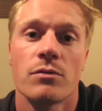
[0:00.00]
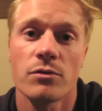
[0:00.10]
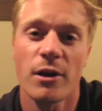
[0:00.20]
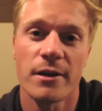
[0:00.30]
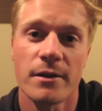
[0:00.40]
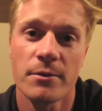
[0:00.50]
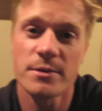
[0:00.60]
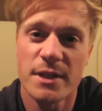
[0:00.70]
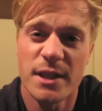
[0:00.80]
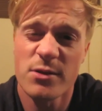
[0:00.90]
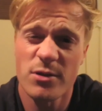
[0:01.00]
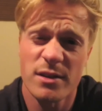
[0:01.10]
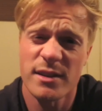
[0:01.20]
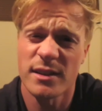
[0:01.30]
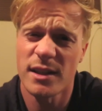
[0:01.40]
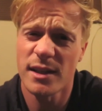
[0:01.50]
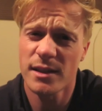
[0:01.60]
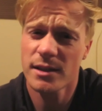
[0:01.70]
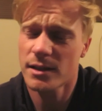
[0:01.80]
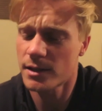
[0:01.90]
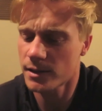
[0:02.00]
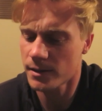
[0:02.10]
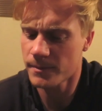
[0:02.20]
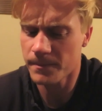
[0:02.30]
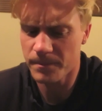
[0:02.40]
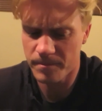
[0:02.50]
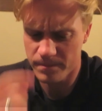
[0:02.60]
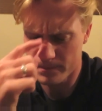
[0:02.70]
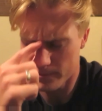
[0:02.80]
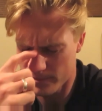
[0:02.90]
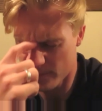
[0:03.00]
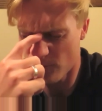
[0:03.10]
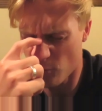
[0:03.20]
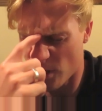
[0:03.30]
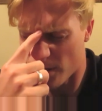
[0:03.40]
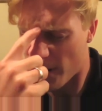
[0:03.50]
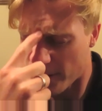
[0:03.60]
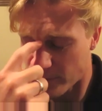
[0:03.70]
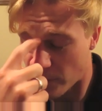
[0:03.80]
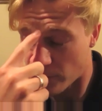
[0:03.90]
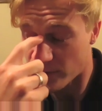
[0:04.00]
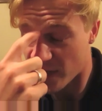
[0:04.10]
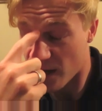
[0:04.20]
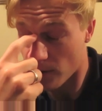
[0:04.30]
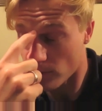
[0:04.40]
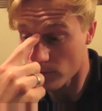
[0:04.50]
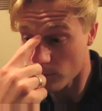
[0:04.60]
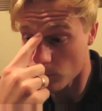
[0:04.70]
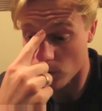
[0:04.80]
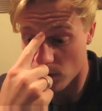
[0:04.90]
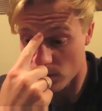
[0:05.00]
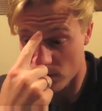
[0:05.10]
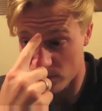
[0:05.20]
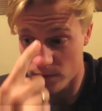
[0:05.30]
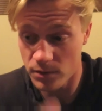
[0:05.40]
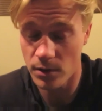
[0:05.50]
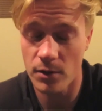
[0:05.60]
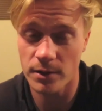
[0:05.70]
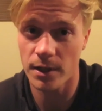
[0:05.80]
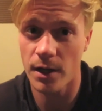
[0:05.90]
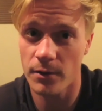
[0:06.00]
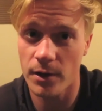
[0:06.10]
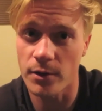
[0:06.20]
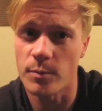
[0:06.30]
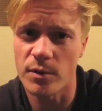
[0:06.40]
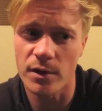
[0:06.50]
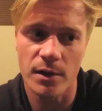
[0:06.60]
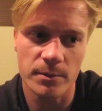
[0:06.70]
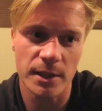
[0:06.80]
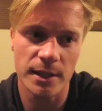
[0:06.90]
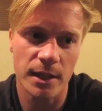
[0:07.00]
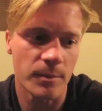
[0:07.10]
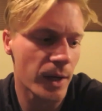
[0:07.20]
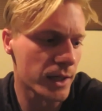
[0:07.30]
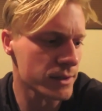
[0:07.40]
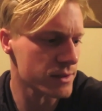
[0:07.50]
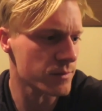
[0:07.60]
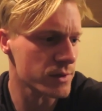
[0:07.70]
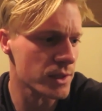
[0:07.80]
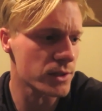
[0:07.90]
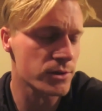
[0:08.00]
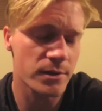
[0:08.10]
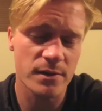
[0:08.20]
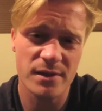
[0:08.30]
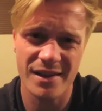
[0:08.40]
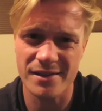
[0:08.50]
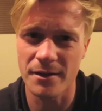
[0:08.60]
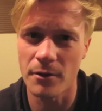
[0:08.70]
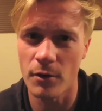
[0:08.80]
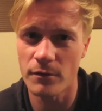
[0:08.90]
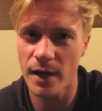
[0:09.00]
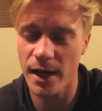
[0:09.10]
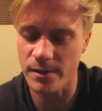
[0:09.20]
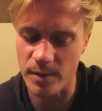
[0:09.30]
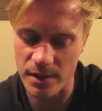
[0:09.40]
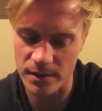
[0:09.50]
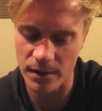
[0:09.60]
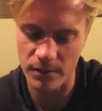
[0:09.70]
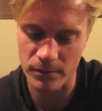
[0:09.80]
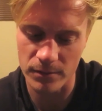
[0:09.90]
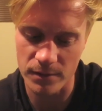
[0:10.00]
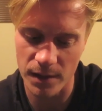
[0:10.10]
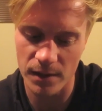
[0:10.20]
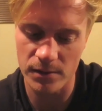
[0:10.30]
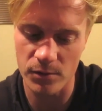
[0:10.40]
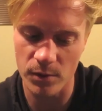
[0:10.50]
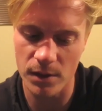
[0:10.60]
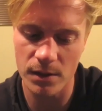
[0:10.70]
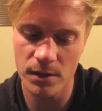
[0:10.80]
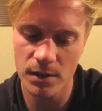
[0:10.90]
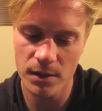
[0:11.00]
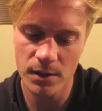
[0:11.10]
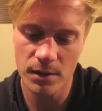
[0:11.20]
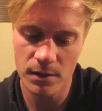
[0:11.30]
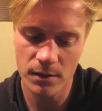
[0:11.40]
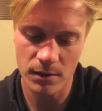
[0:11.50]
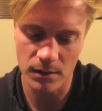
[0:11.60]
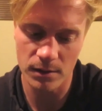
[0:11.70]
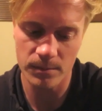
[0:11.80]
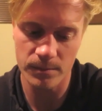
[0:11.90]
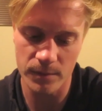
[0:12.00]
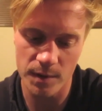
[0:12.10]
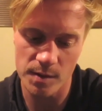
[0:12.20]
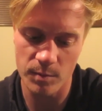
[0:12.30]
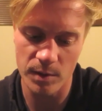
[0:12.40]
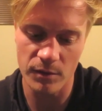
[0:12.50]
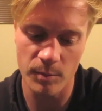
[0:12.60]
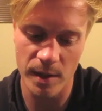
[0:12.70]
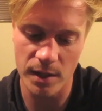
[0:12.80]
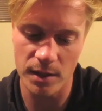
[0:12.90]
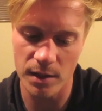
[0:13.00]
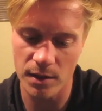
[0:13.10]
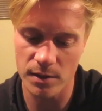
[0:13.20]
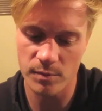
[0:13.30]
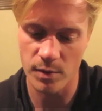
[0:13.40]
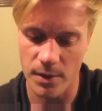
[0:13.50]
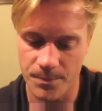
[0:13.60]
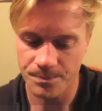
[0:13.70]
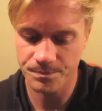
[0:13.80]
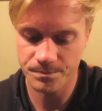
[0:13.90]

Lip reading: Right, that was an interesting day. One iPhone down, but I'm still holding out hope that I'm going to get it back at some stage because that's a lot of admin to go through to get a new one. And it's a bit of a pain in the ass, but